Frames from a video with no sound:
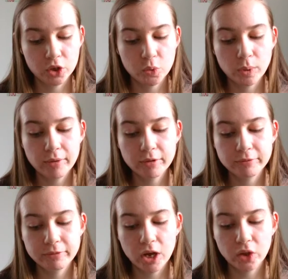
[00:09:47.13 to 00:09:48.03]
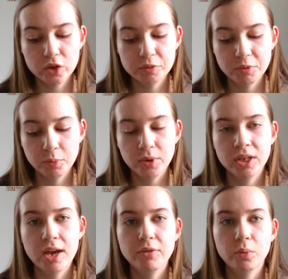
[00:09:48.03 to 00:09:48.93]
Whoever follows me will
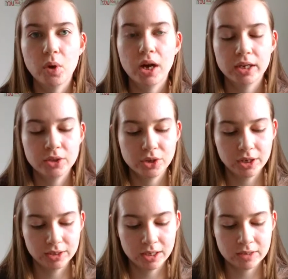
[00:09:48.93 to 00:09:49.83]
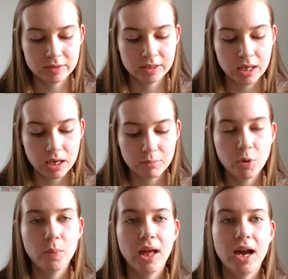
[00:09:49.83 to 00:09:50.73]
never walk in darkness, but
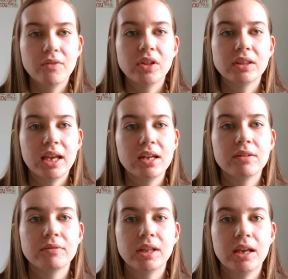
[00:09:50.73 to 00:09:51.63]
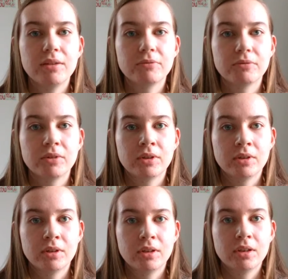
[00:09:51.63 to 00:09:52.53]
will have the light of life."
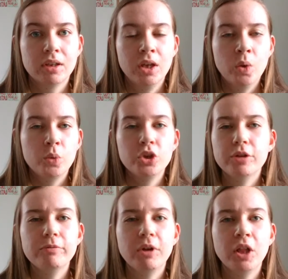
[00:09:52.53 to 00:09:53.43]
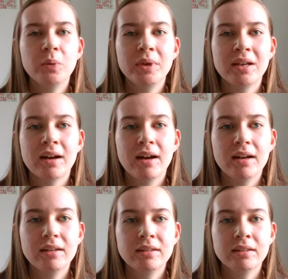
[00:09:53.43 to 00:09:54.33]
When you're following God,